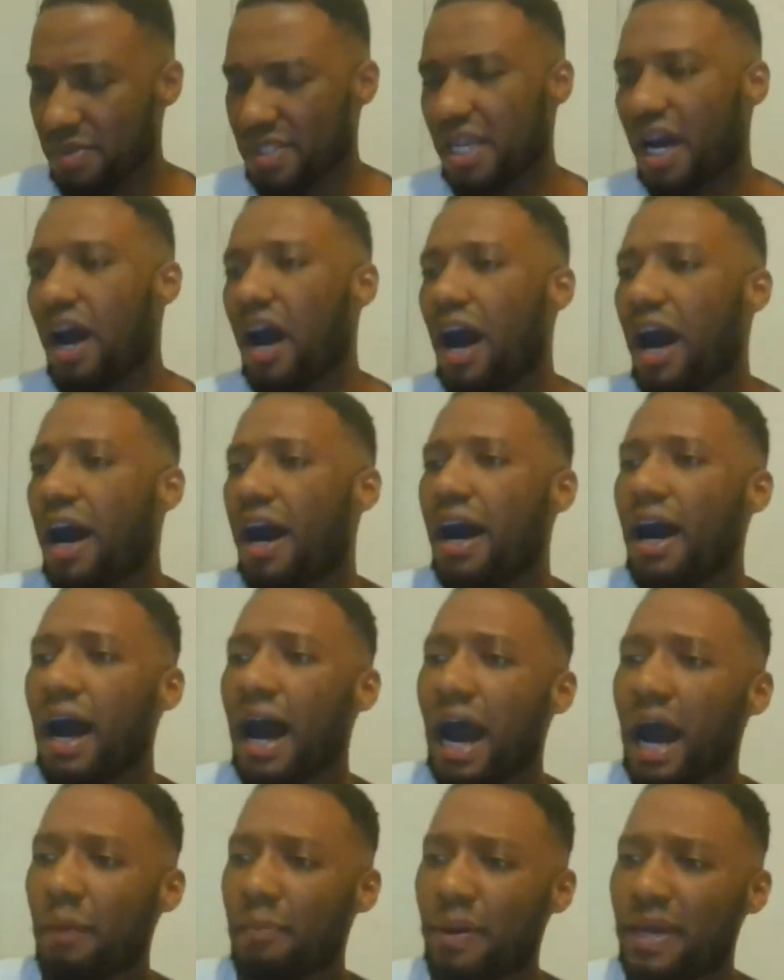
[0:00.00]
He said, ah,
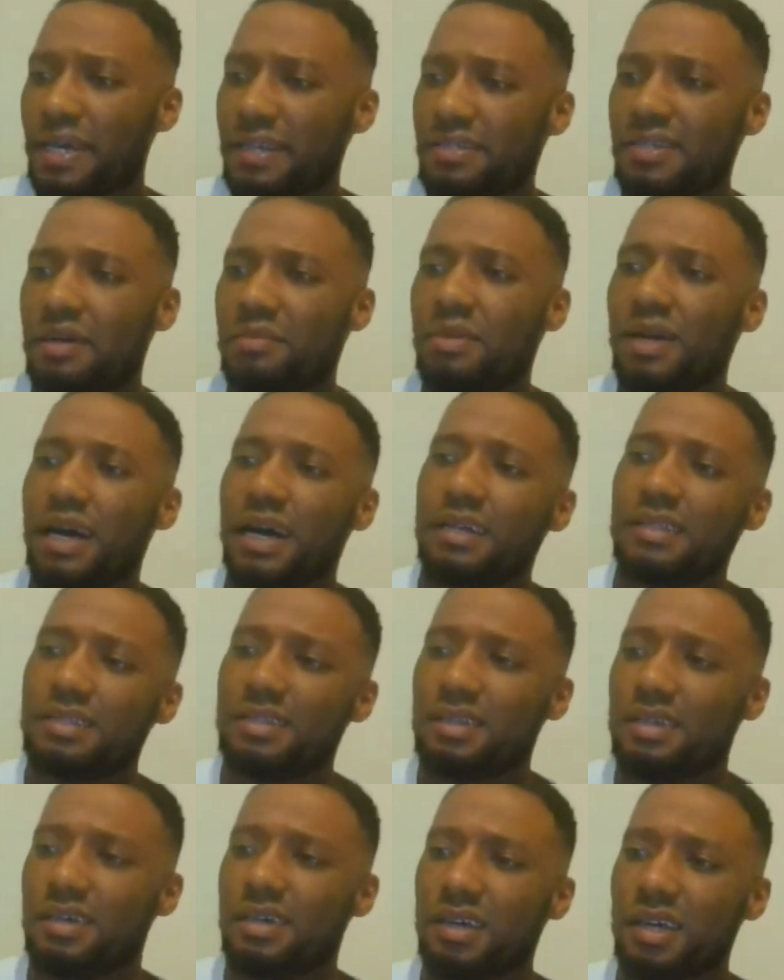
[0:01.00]
I pay some guy
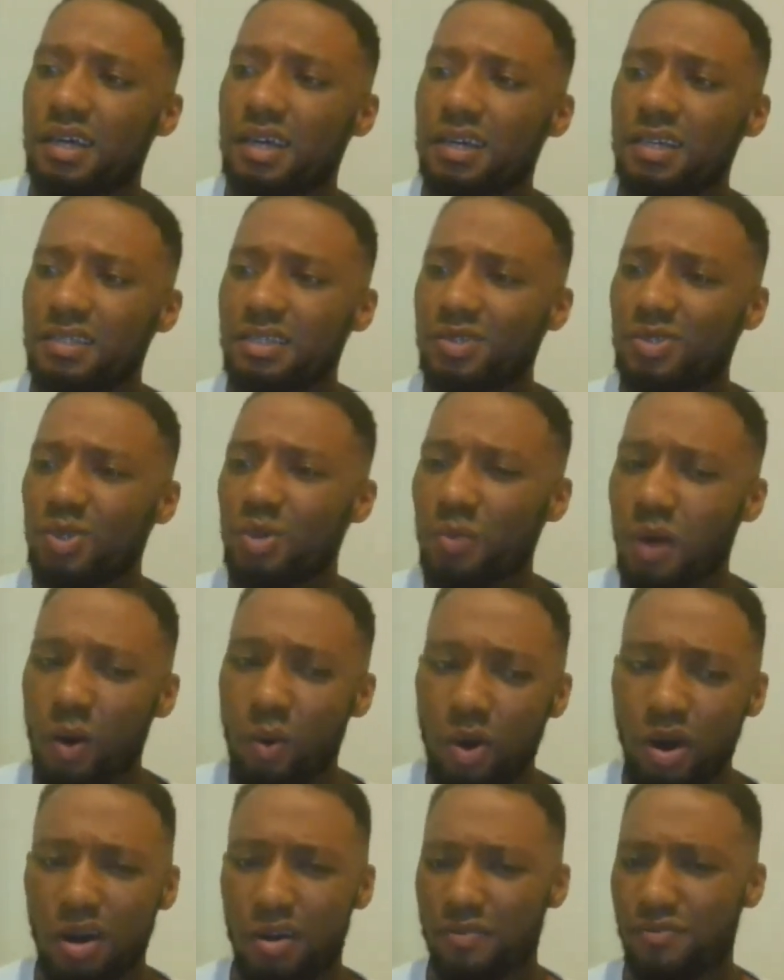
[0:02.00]
to, to do my
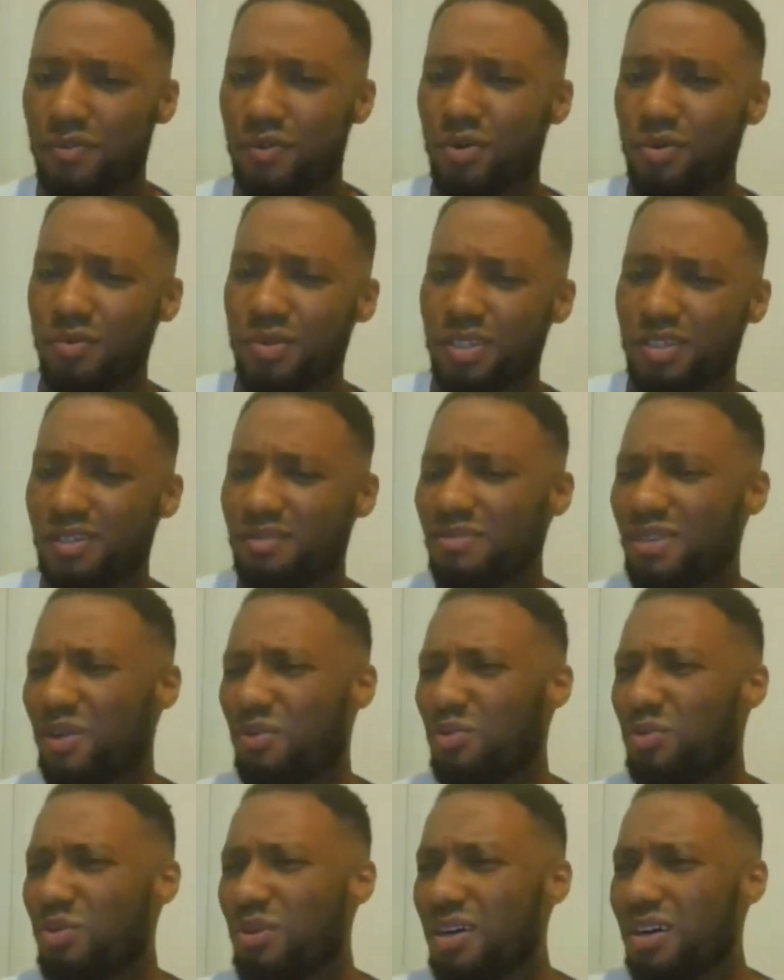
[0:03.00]
work for me. I'm
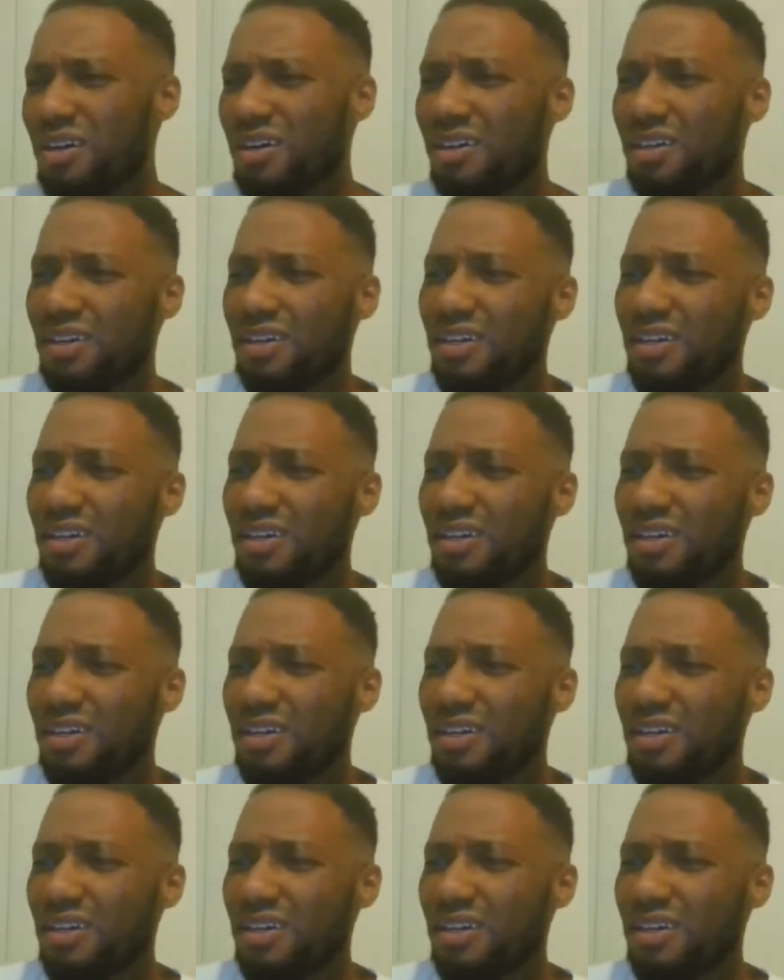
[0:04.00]
like, what?